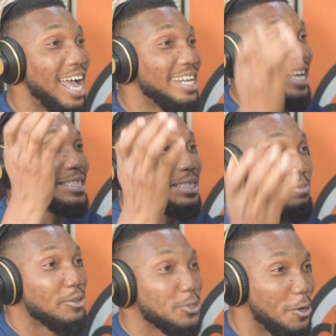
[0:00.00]
and there's
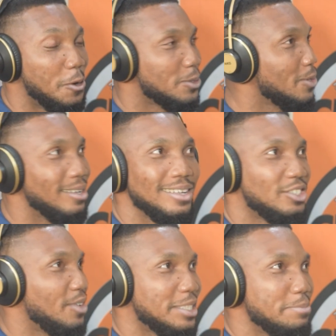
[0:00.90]
protocol. So
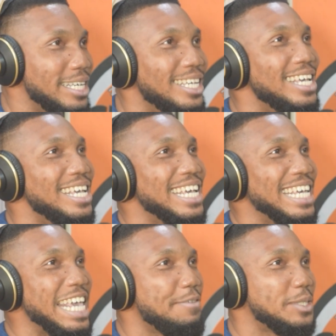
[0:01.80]
trust me,
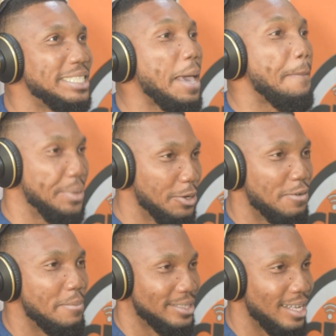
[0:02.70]
if you see a bill
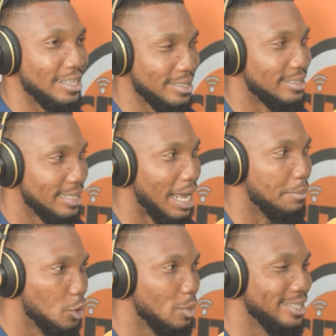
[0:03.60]
from an artist saying
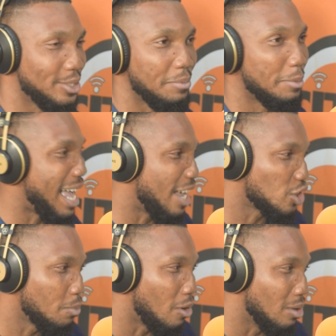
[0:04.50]
I'm doing something, no matter how
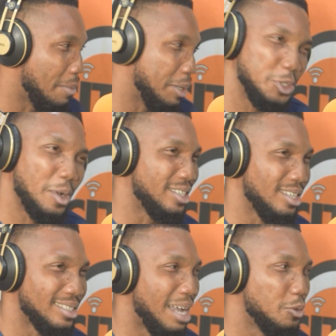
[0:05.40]
small, maybe a new
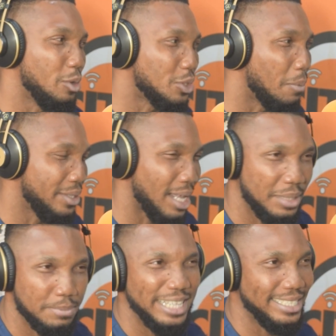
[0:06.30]
artist, I'm doing something,
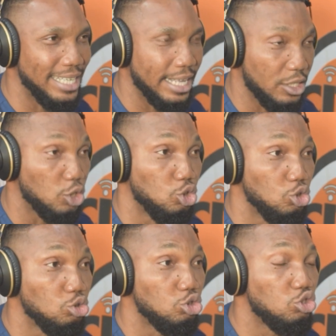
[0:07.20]
and this is my ticket, and
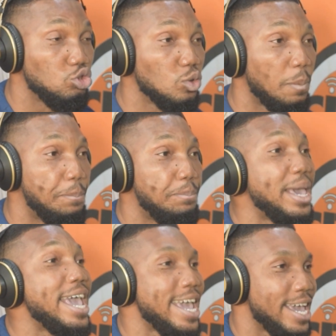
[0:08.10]
you should
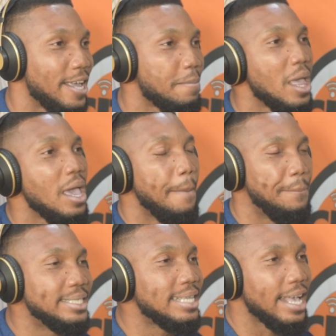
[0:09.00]
pay.
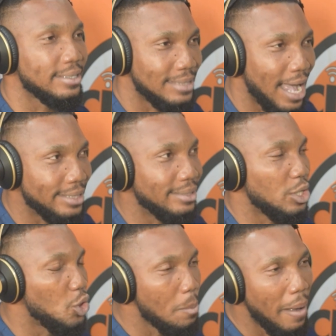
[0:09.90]
Besides that,
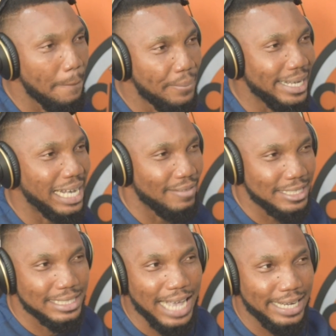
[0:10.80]
the human being
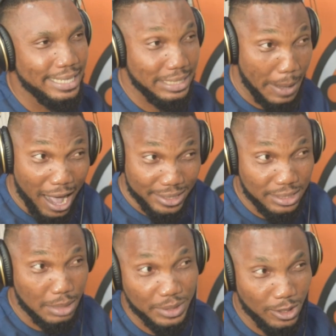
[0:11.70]
creating these ideas, the
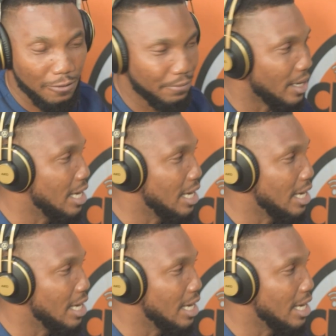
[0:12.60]
artist himself,